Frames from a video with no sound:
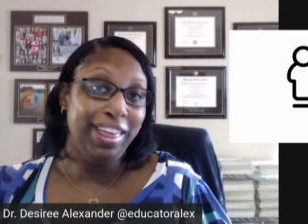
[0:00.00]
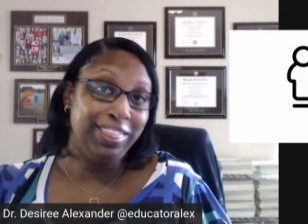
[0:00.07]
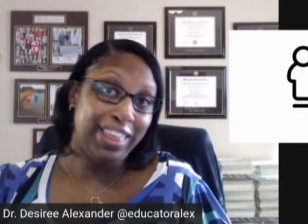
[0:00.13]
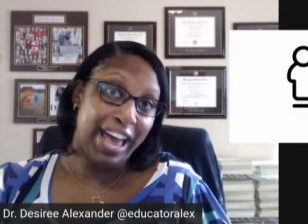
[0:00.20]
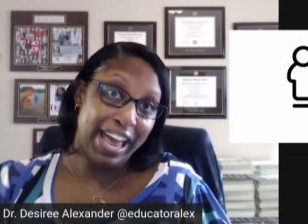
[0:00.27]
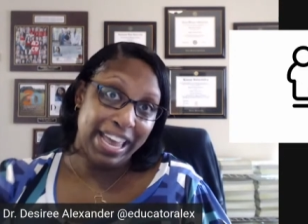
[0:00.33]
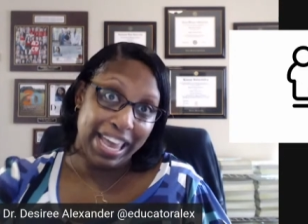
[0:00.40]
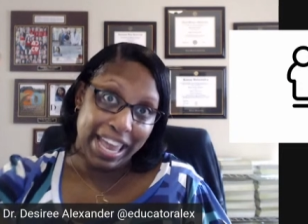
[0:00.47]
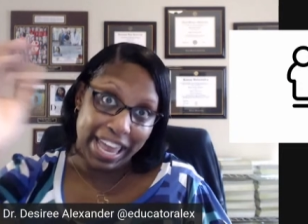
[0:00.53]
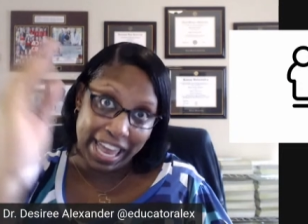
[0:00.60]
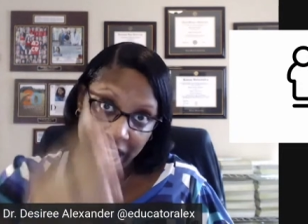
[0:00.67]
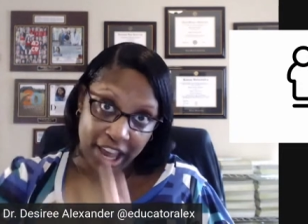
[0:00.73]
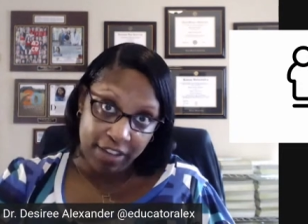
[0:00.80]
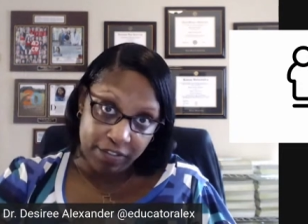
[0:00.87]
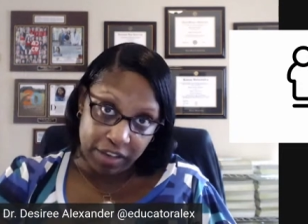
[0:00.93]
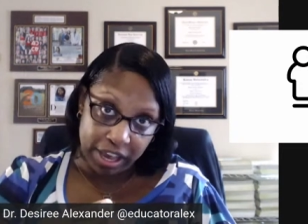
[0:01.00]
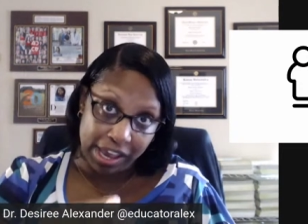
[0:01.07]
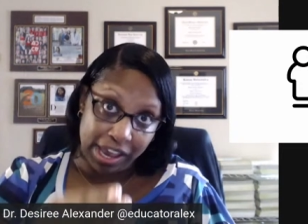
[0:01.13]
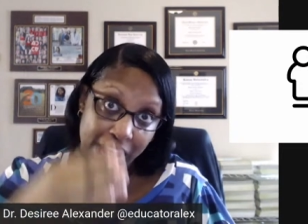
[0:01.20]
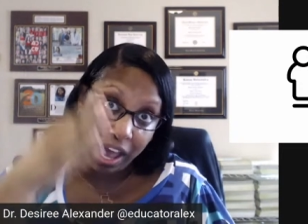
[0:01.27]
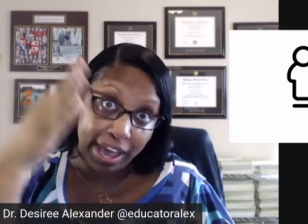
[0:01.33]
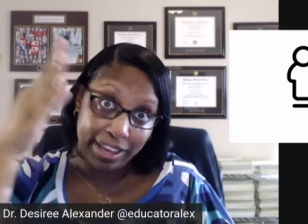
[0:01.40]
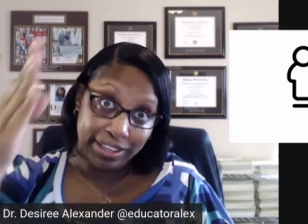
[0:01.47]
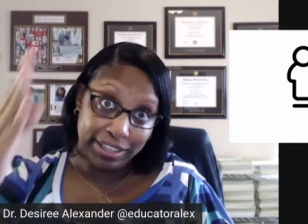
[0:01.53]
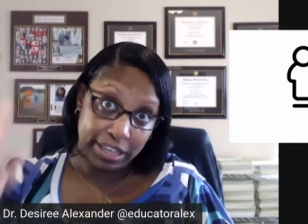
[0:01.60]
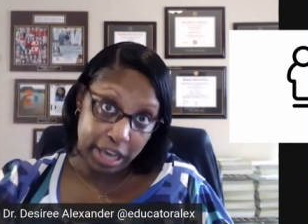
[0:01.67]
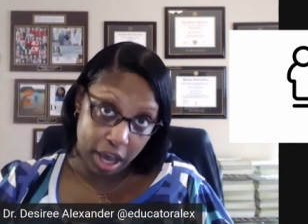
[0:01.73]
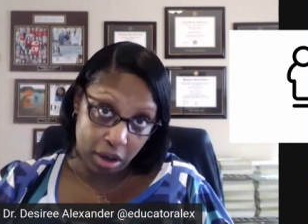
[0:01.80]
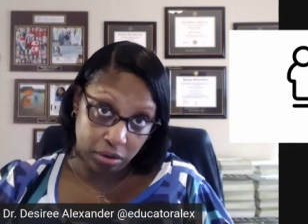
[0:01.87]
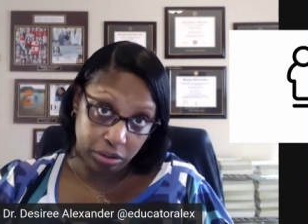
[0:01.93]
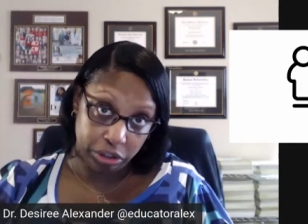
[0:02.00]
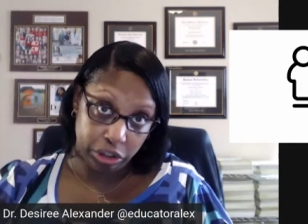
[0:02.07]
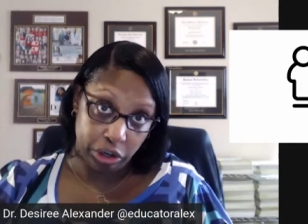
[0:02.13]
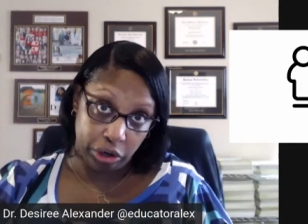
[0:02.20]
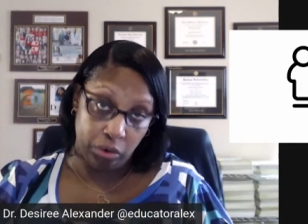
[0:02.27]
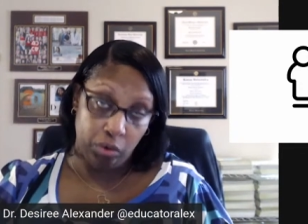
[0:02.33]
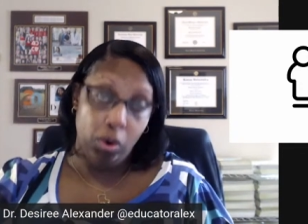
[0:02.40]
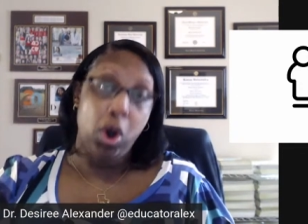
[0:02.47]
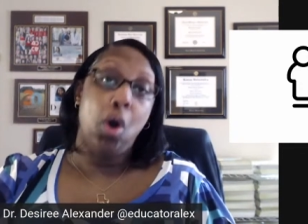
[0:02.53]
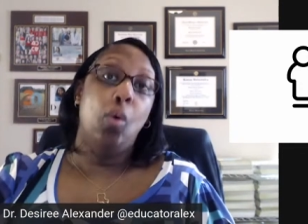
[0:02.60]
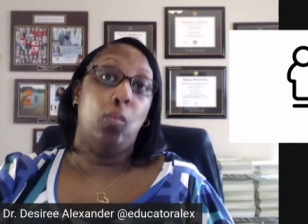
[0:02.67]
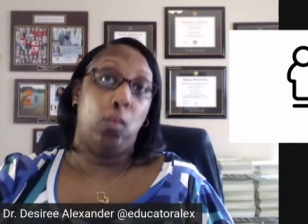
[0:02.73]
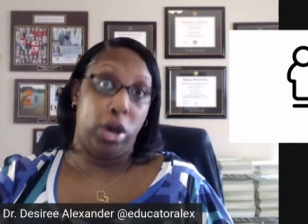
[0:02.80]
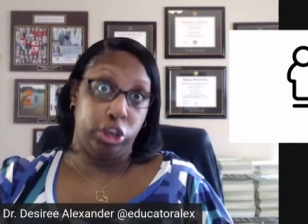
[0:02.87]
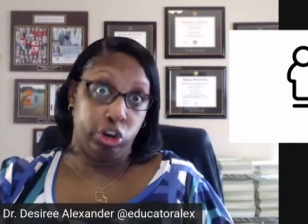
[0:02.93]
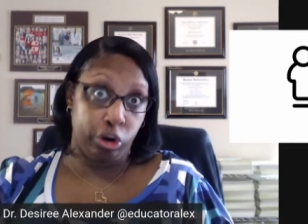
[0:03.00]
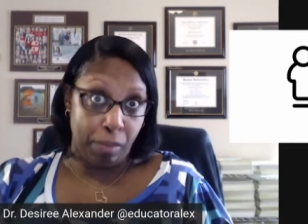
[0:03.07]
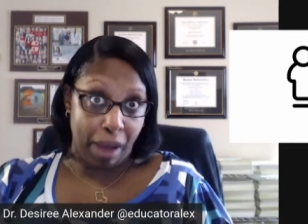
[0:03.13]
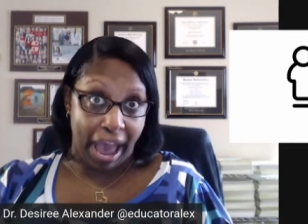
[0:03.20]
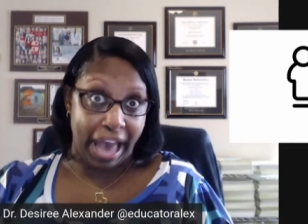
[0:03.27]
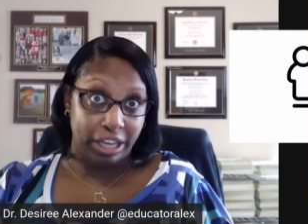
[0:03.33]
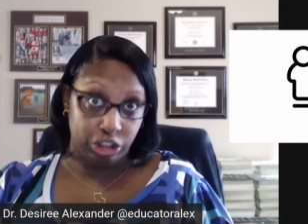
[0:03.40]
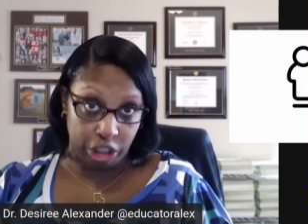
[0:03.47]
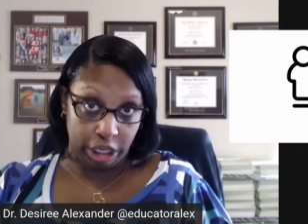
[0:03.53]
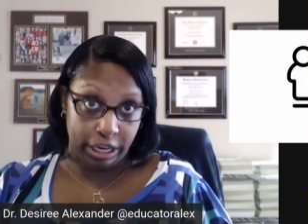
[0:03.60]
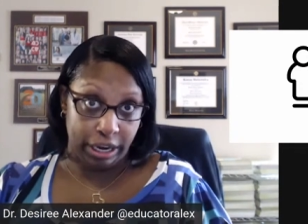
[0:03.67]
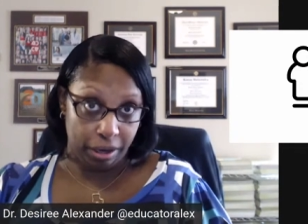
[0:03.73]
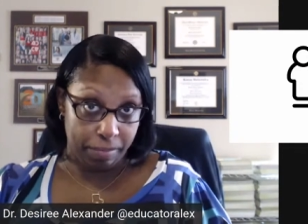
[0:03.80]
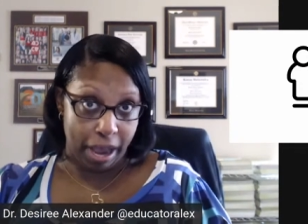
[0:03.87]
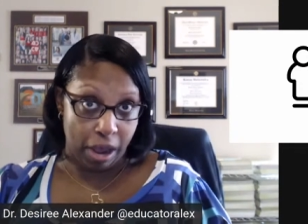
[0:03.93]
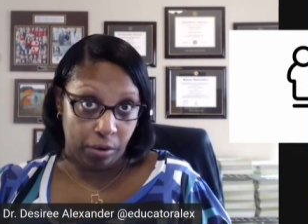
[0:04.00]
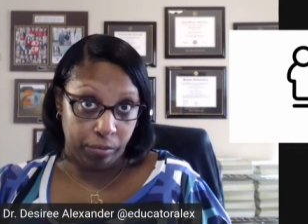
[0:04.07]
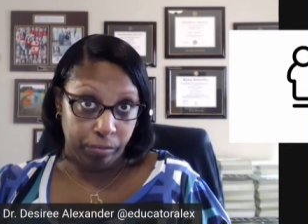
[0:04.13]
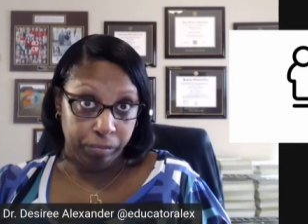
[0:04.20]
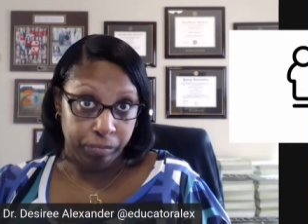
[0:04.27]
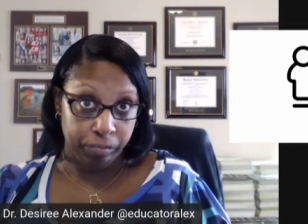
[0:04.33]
That envy tells you what you're passionate about.